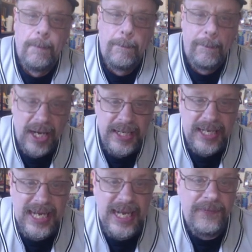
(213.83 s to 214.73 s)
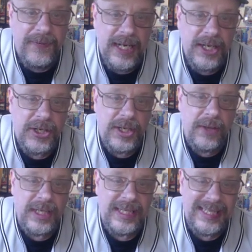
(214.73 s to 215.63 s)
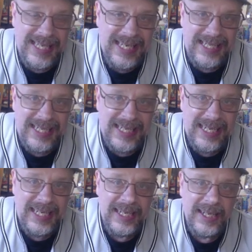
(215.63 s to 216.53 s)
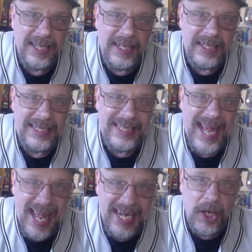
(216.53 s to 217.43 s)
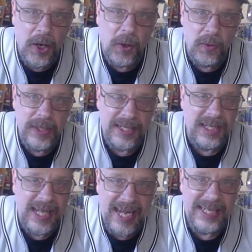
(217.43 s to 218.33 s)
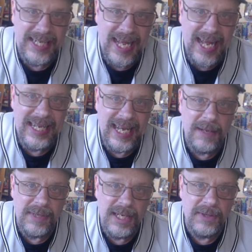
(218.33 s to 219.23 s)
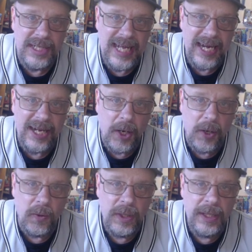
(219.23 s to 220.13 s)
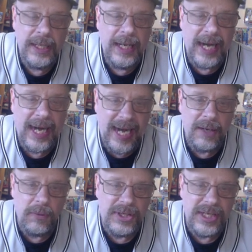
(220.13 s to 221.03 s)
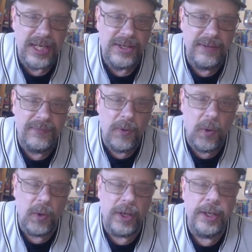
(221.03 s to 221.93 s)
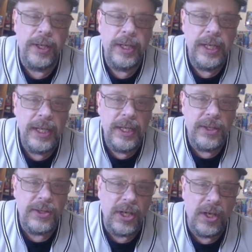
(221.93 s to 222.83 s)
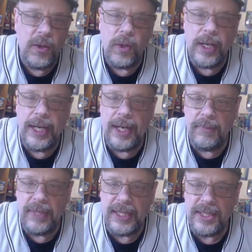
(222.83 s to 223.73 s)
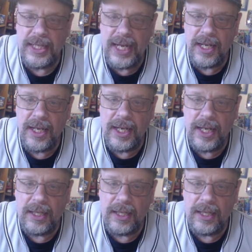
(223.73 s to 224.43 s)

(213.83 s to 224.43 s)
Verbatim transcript: But he finished the season 10 and 0. His last 10 games, he was 10 and 0. I was six and four. So um, let's take a